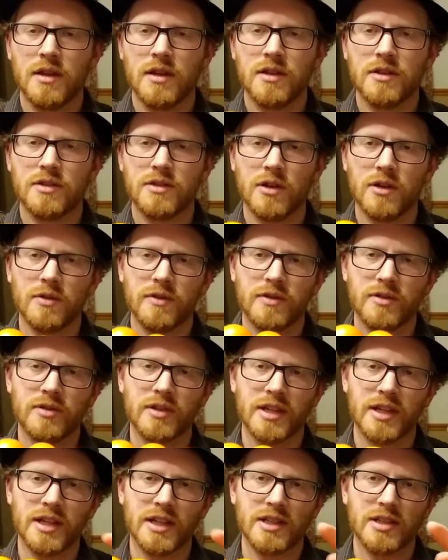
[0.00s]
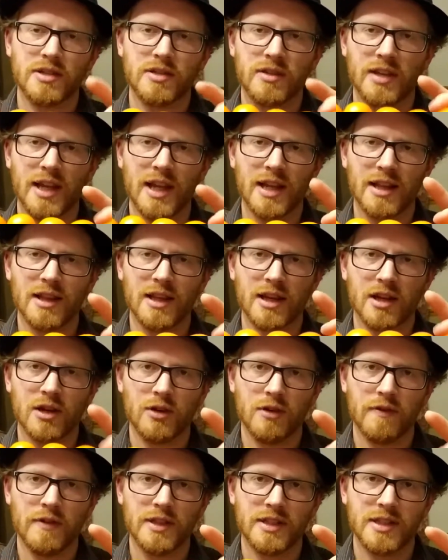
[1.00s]
So the trick is you can't let go
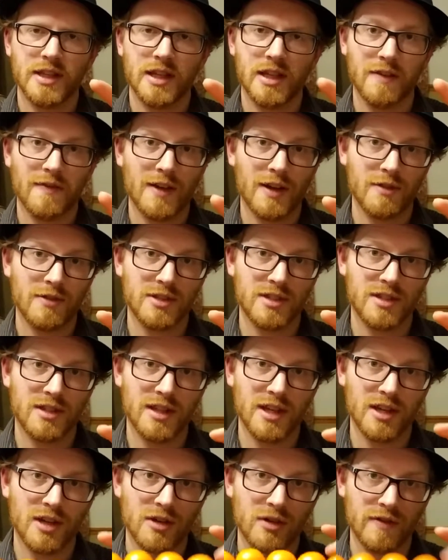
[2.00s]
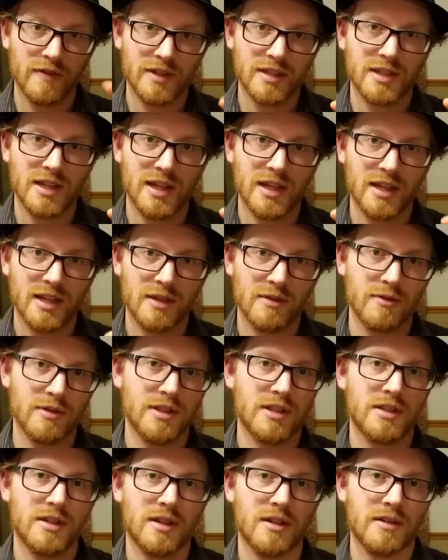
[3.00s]
of this end. If I was to let go of this end, it would
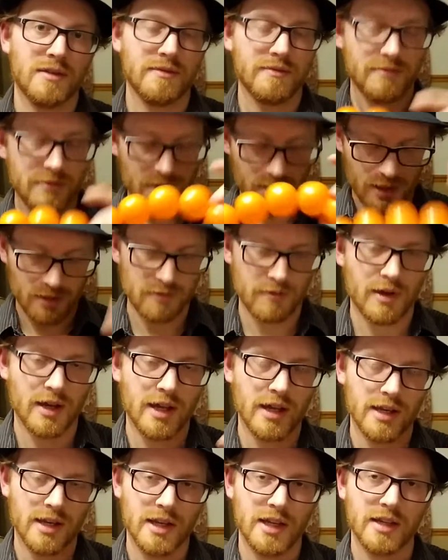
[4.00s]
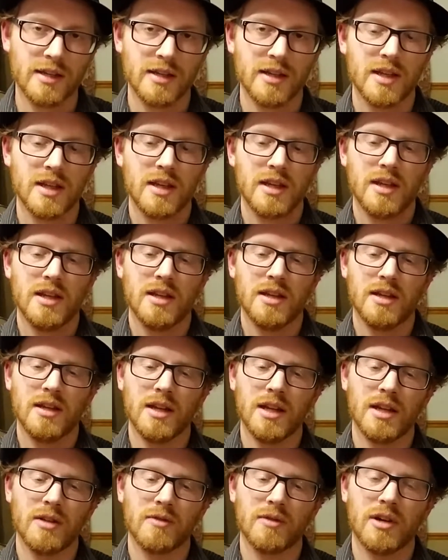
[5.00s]
start unwinding
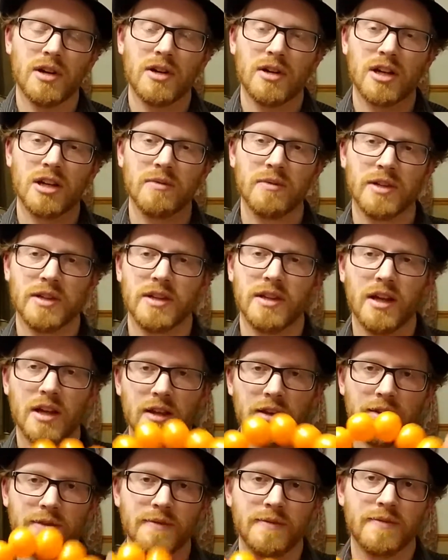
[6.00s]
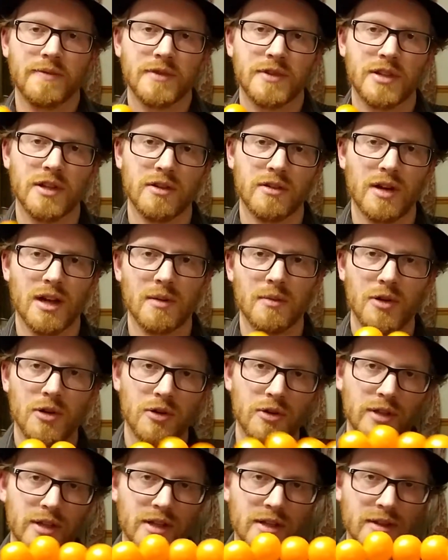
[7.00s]
and it would all come undone. So I'm
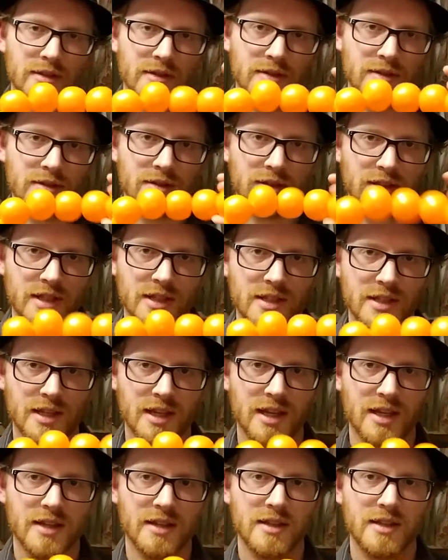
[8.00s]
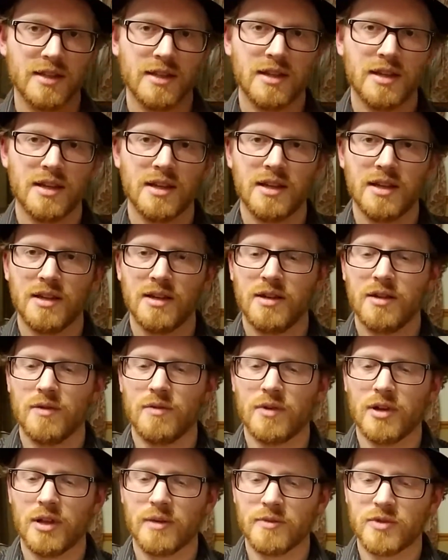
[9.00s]
holding this end
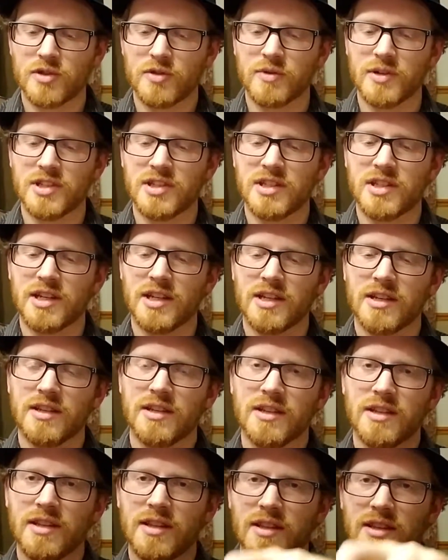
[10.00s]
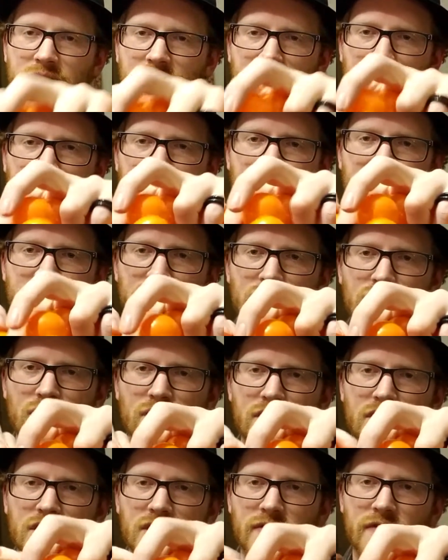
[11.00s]
while I'm twisting
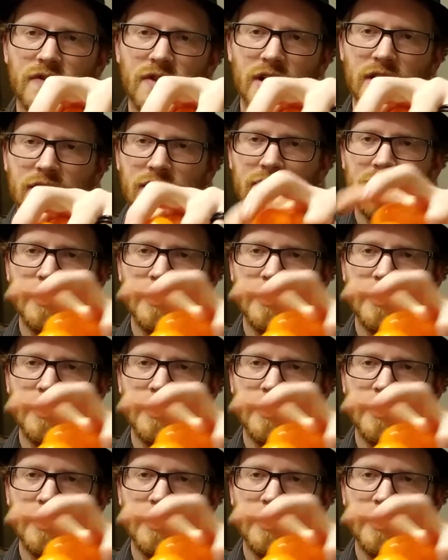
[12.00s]
towards the front.